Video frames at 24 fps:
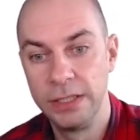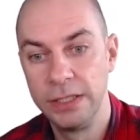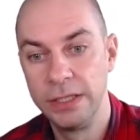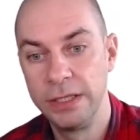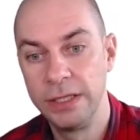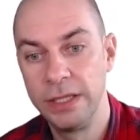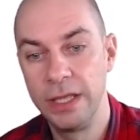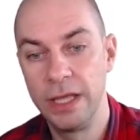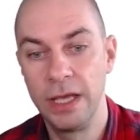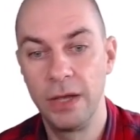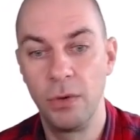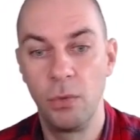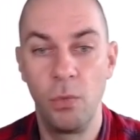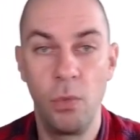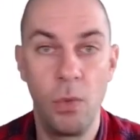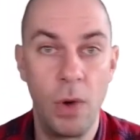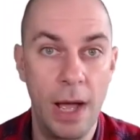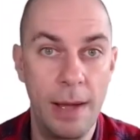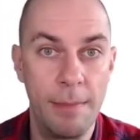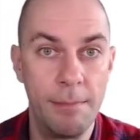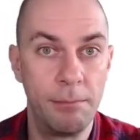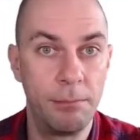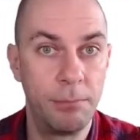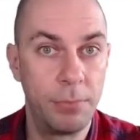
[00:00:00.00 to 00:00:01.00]

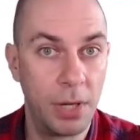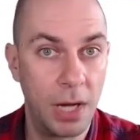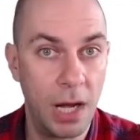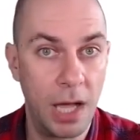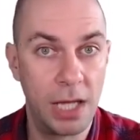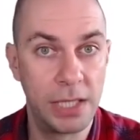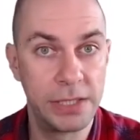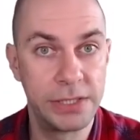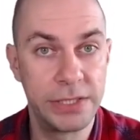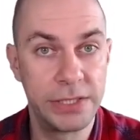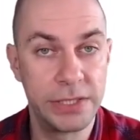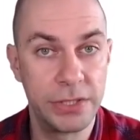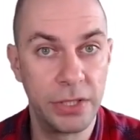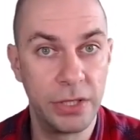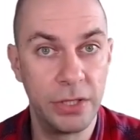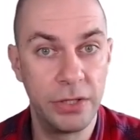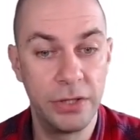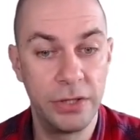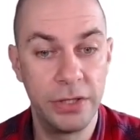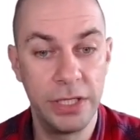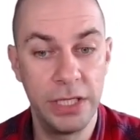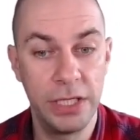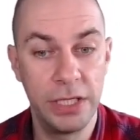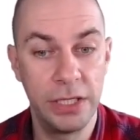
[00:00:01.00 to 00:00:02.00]
1 plus
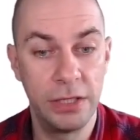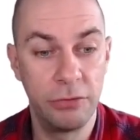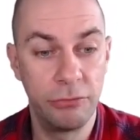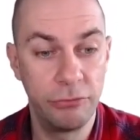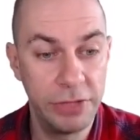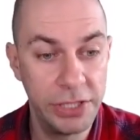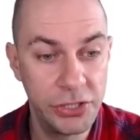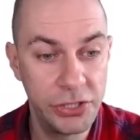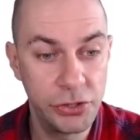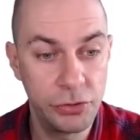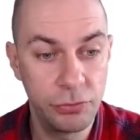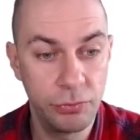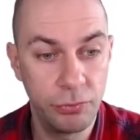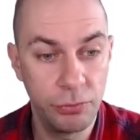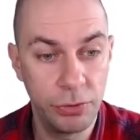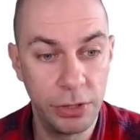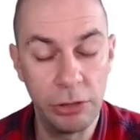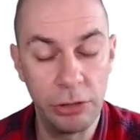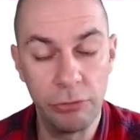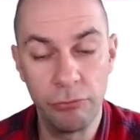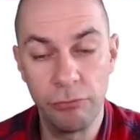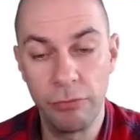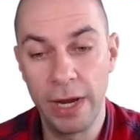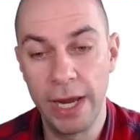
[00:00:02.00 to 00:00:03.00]
the
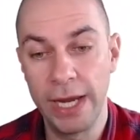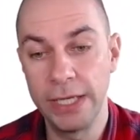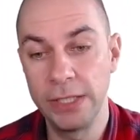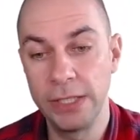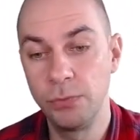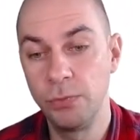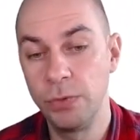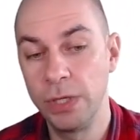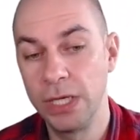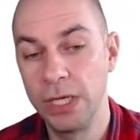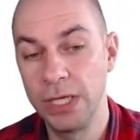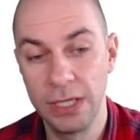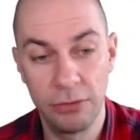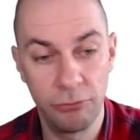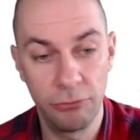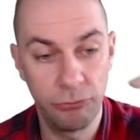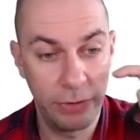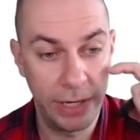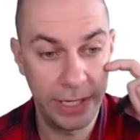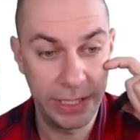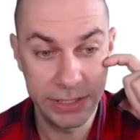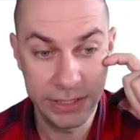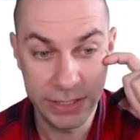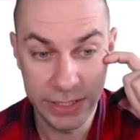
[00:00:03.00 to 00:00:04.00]
risk-free rate. We're going to
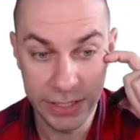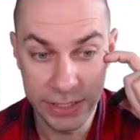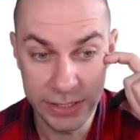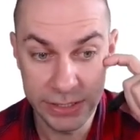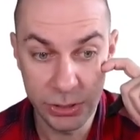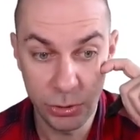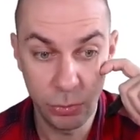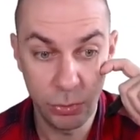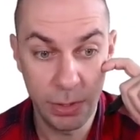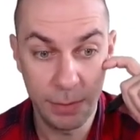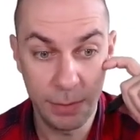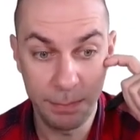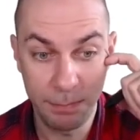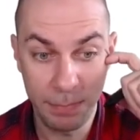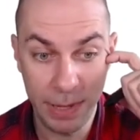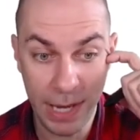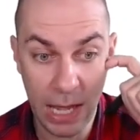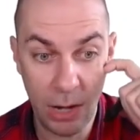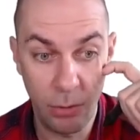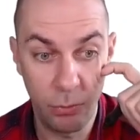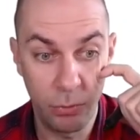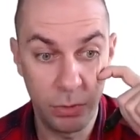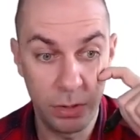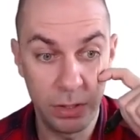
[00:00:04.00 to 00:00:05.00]
raise this to the
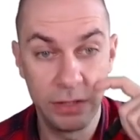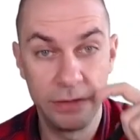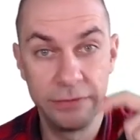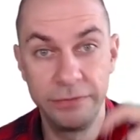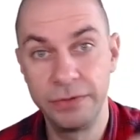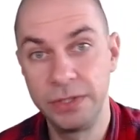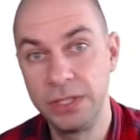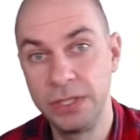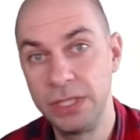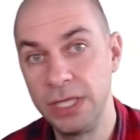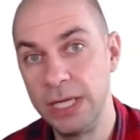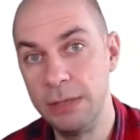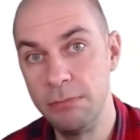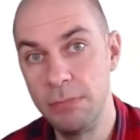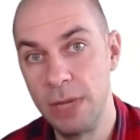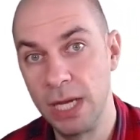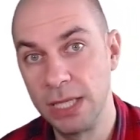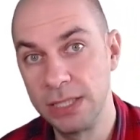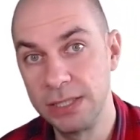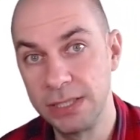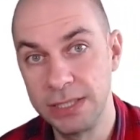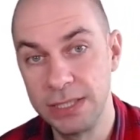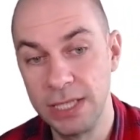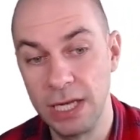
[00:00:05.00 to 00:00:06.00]
power of 3
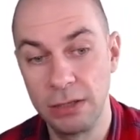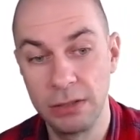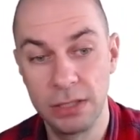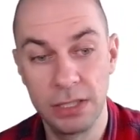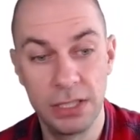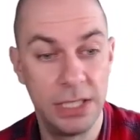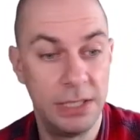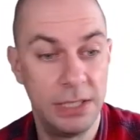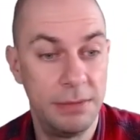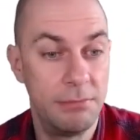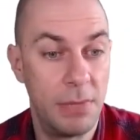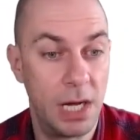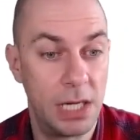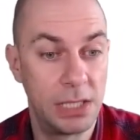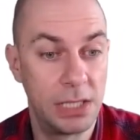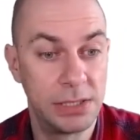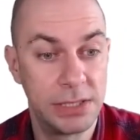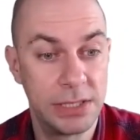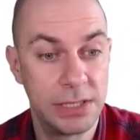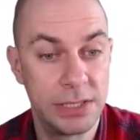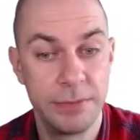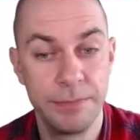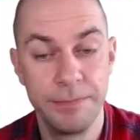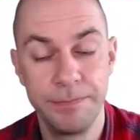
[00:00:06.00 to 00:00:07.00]
months. Now, 3
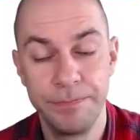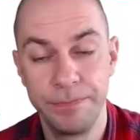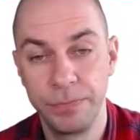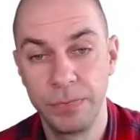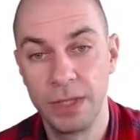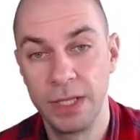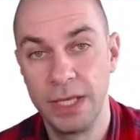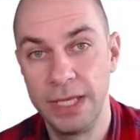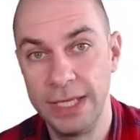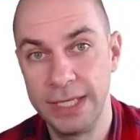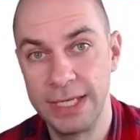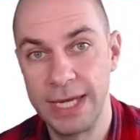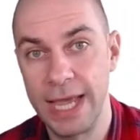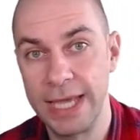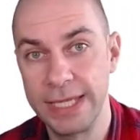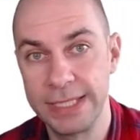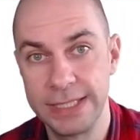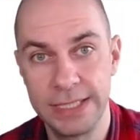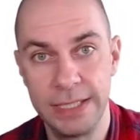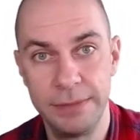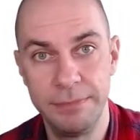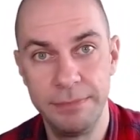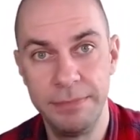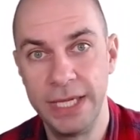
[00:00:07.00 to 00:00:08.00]
months, it has
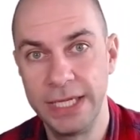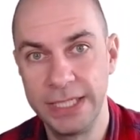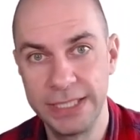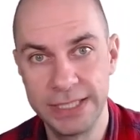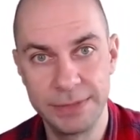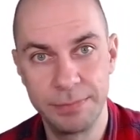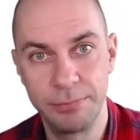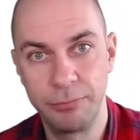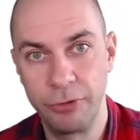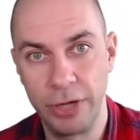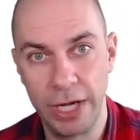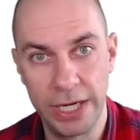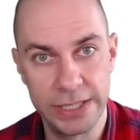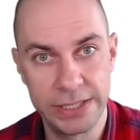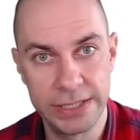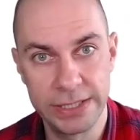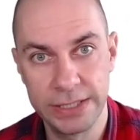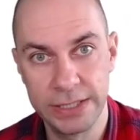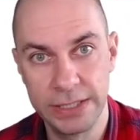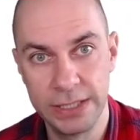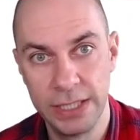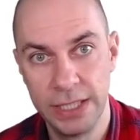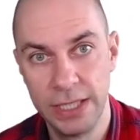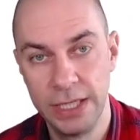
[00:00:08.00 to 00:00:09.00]
to be
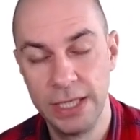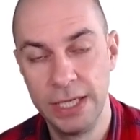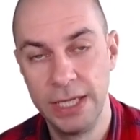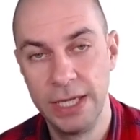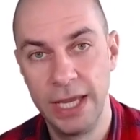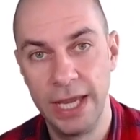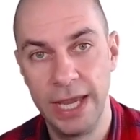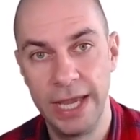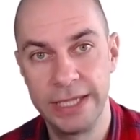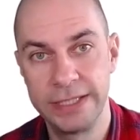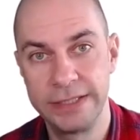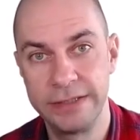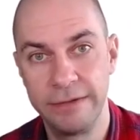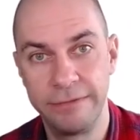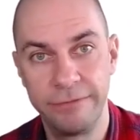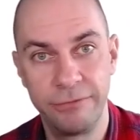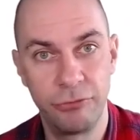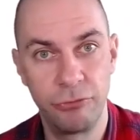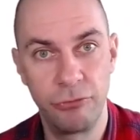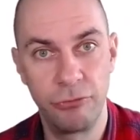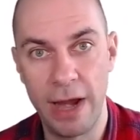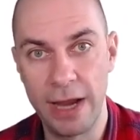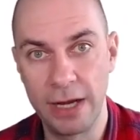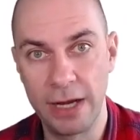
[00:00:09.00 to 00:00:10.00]
expressed as a
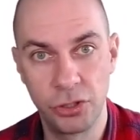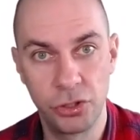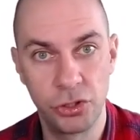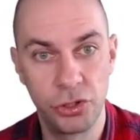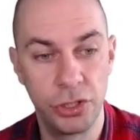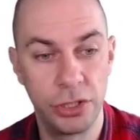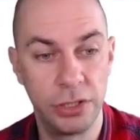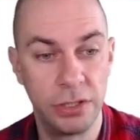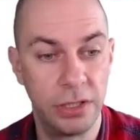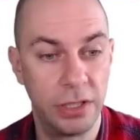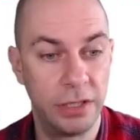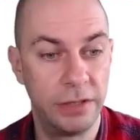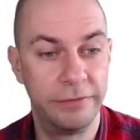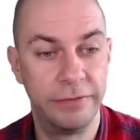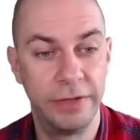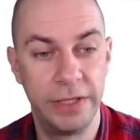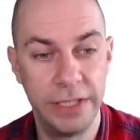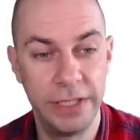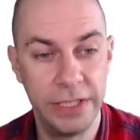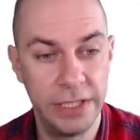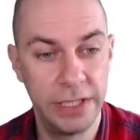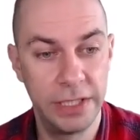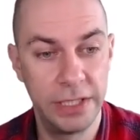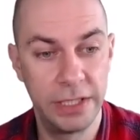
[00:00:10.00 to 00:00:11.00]
fraction of a
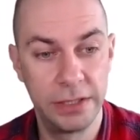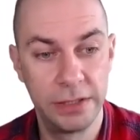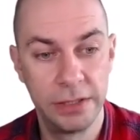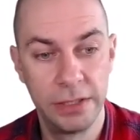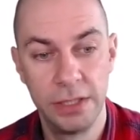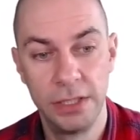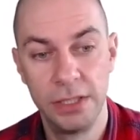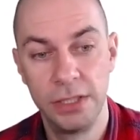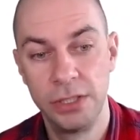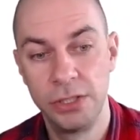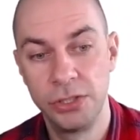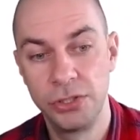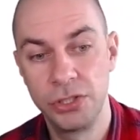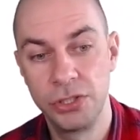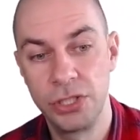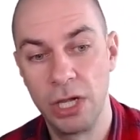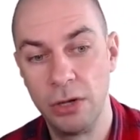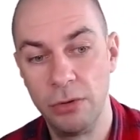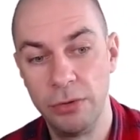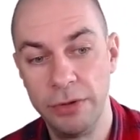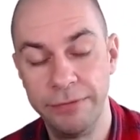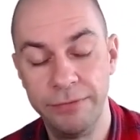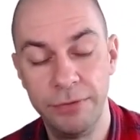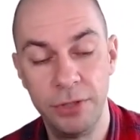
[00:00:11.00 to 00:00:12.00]
year.
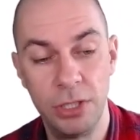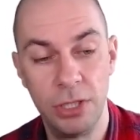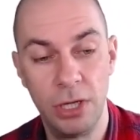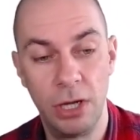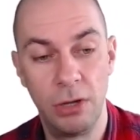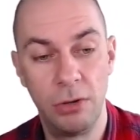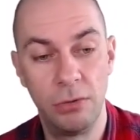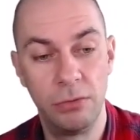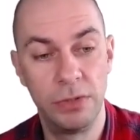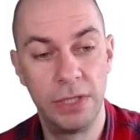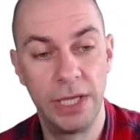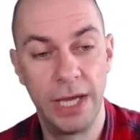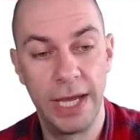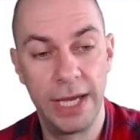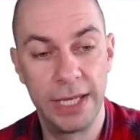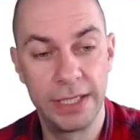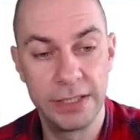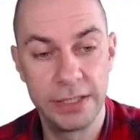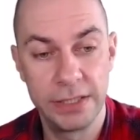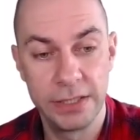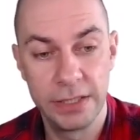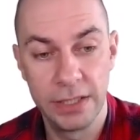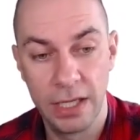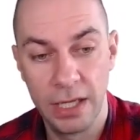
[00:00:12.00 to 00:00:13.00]
So if you know
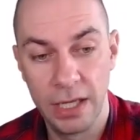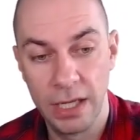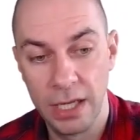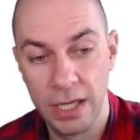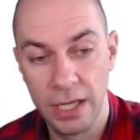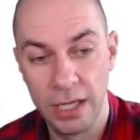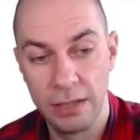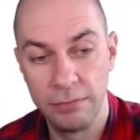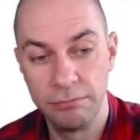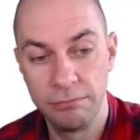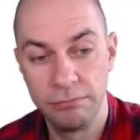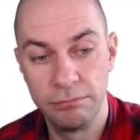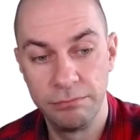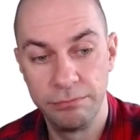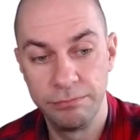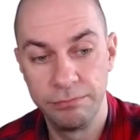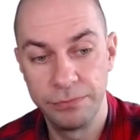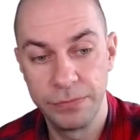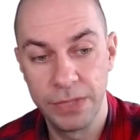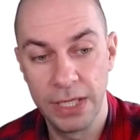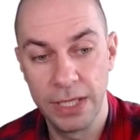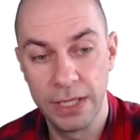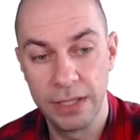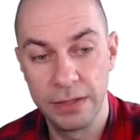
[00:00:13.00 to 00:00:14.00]
that
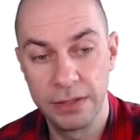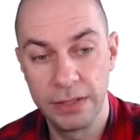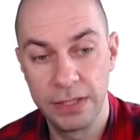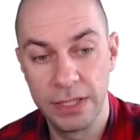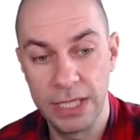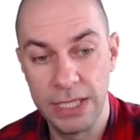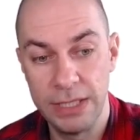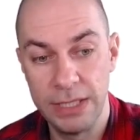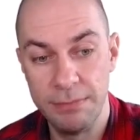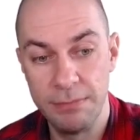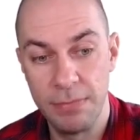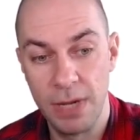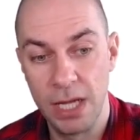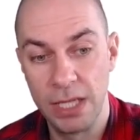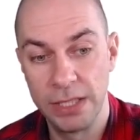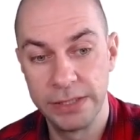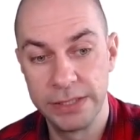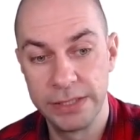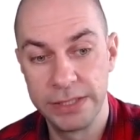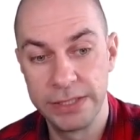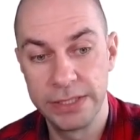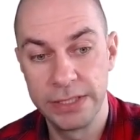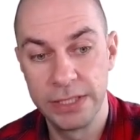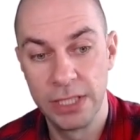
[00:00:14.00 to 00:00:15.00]
3
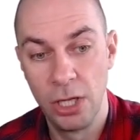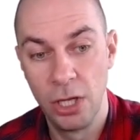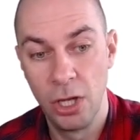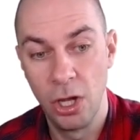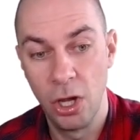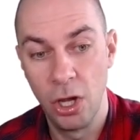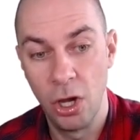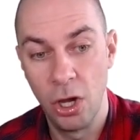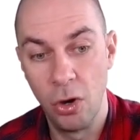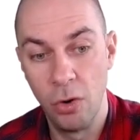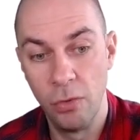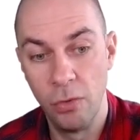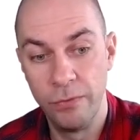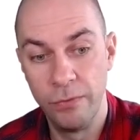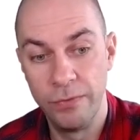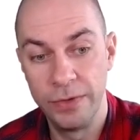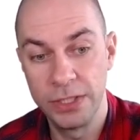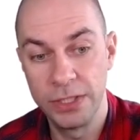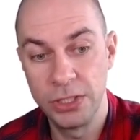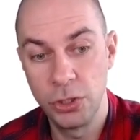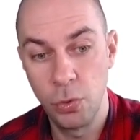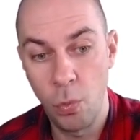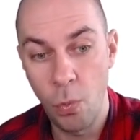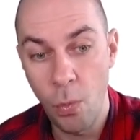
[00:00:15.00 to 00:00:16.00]
months over
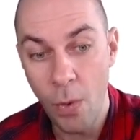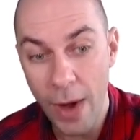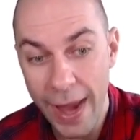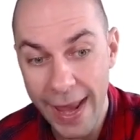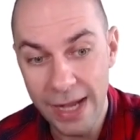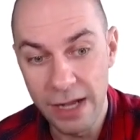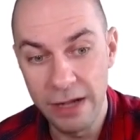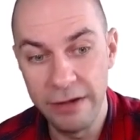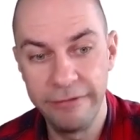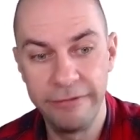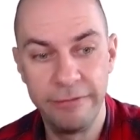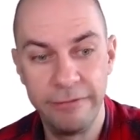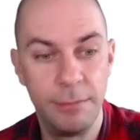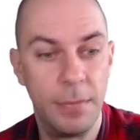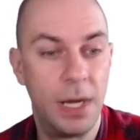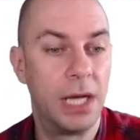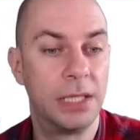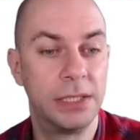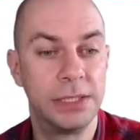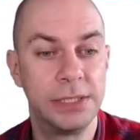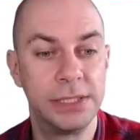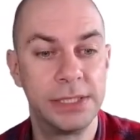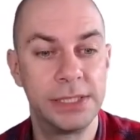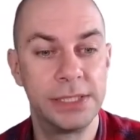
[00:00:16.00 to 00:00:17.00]
12
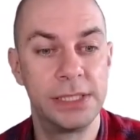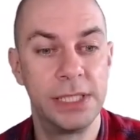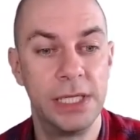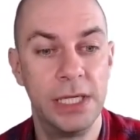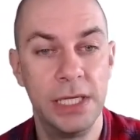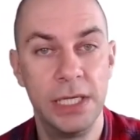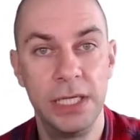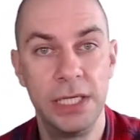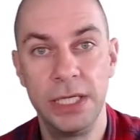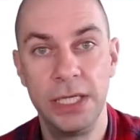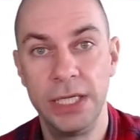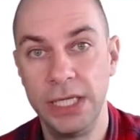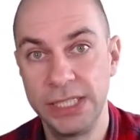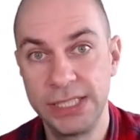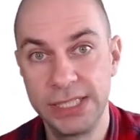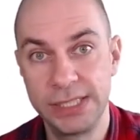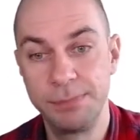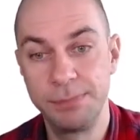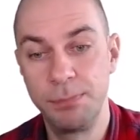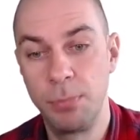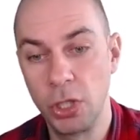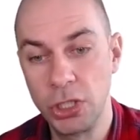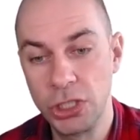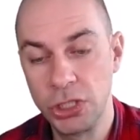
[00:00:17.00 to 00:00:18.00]
months is
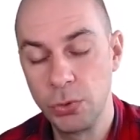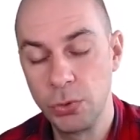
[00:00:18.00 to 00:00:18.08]
spot